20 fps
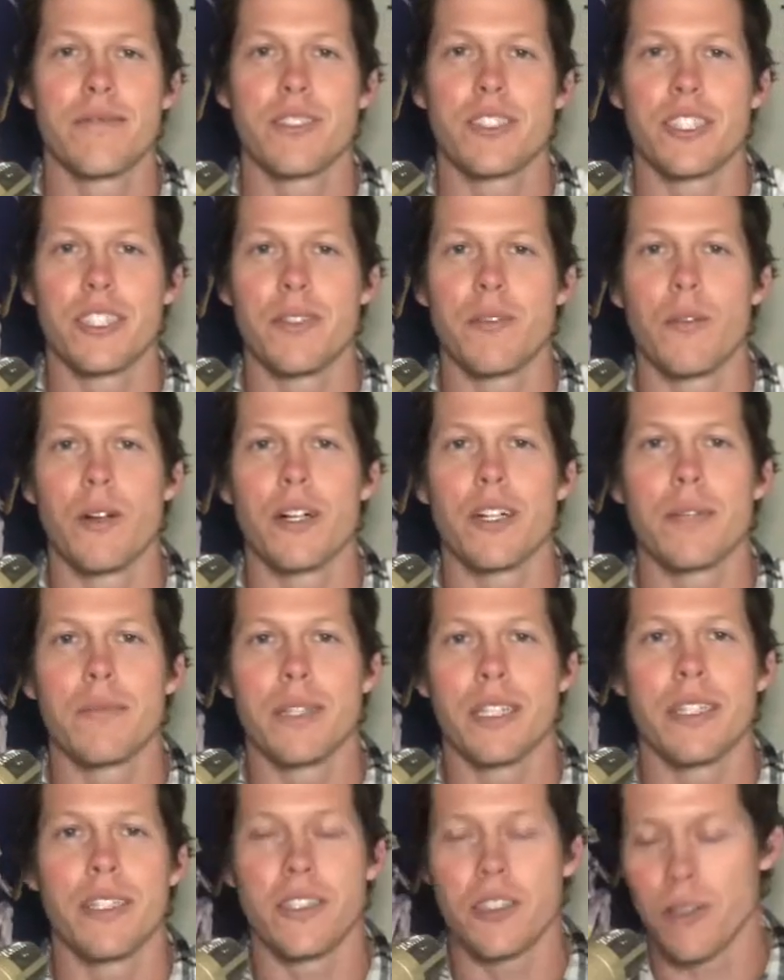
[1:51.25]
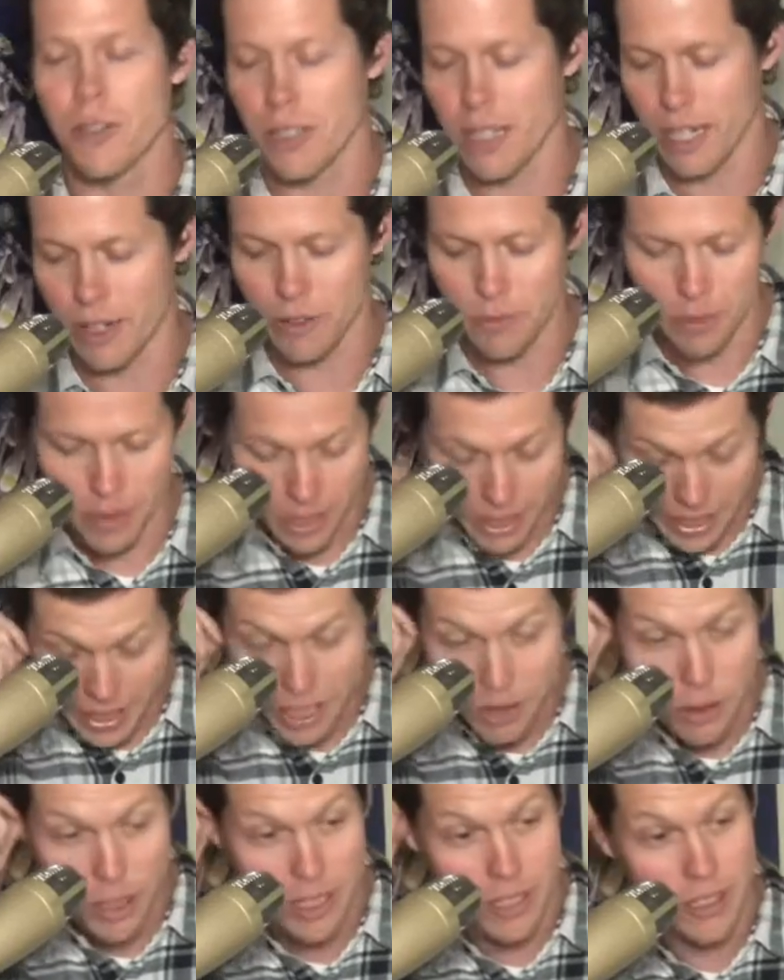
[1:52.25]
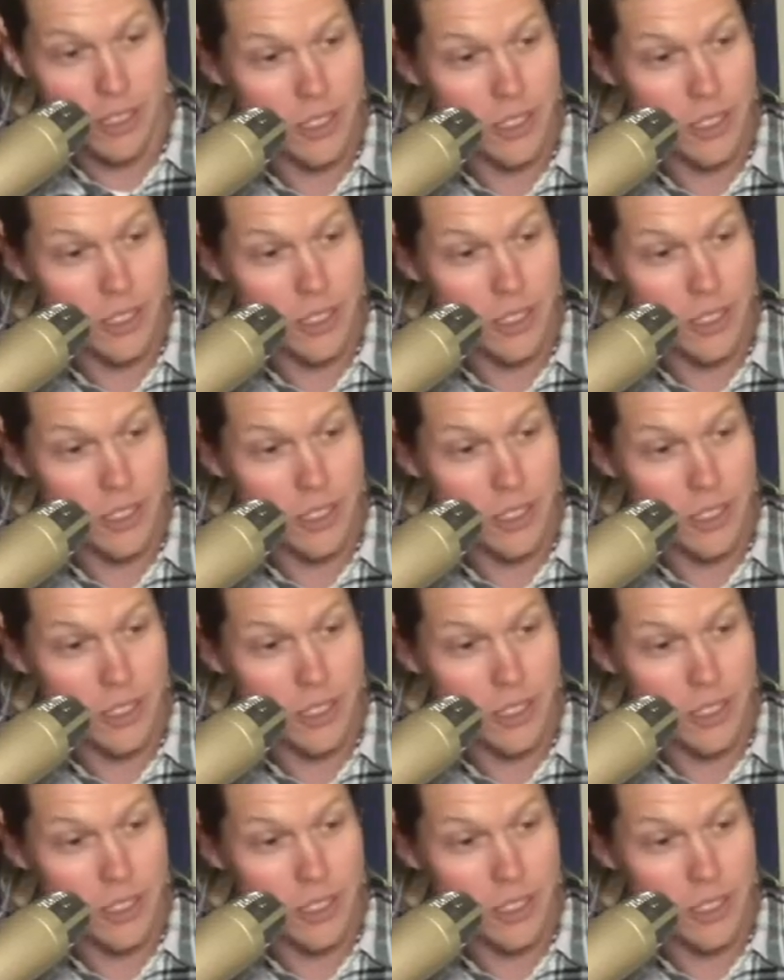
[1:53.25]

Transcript: She welcomed it into her life. But anyways,